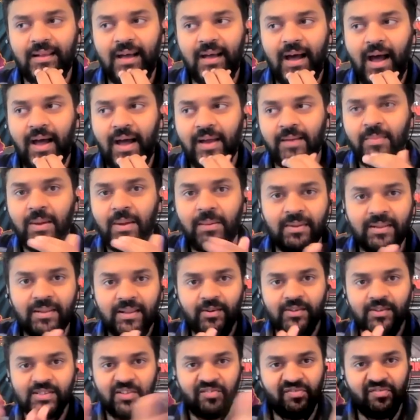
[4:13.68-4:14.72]
remember there
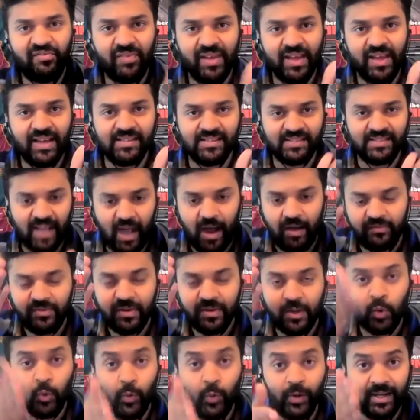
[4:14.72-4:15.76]
was a phase
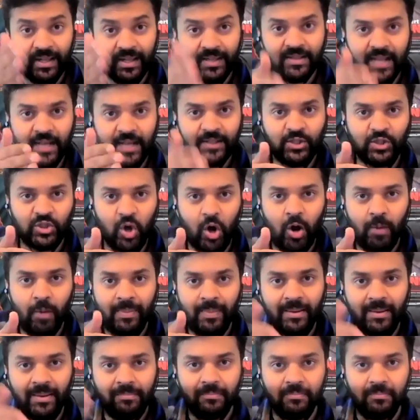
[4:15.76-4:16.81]
after quitting that job
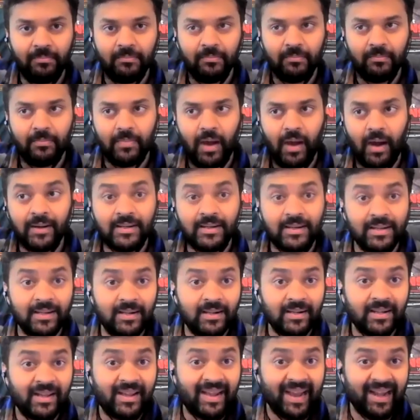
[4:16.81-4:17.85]
and
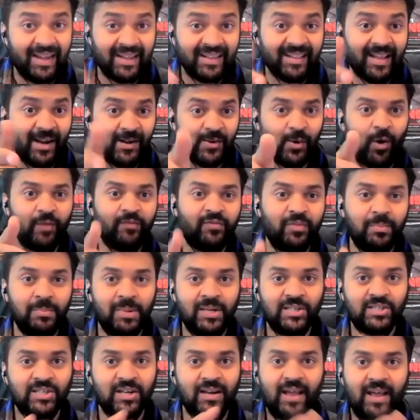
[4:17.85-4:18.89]
until getting that
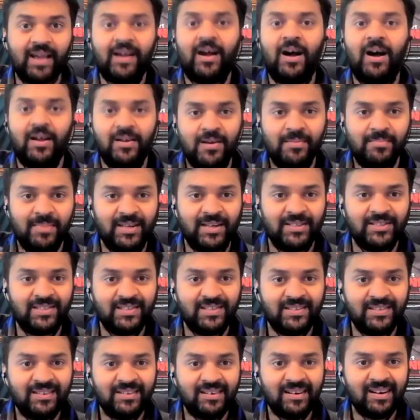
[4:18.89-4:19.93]
confirmation, like Arya
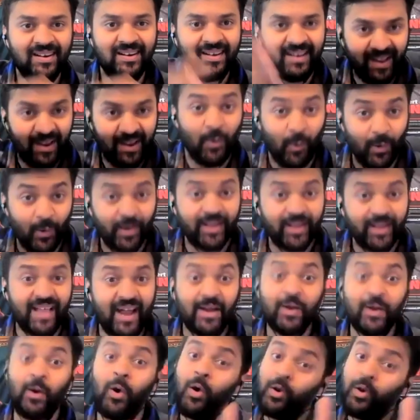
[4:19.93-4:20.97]
mentioned, knowing
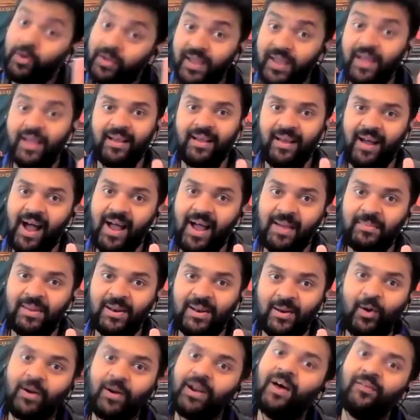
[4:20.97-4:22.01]
that, okay, I may
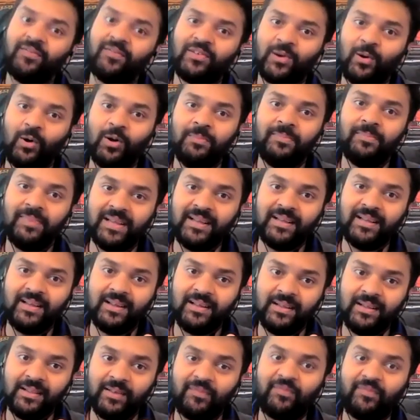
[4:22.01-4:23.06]
not after all be
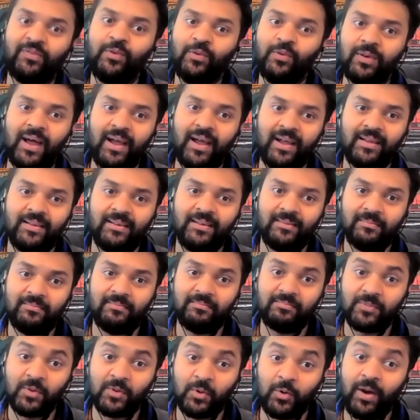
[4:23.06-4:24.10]
the fool I
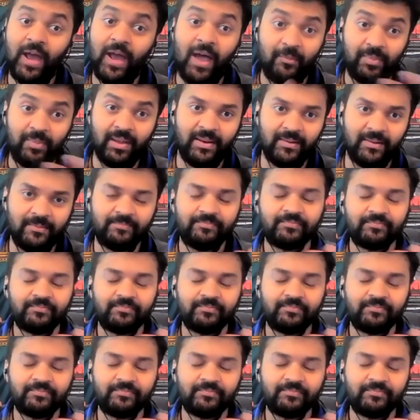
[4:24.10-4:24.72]
could have been.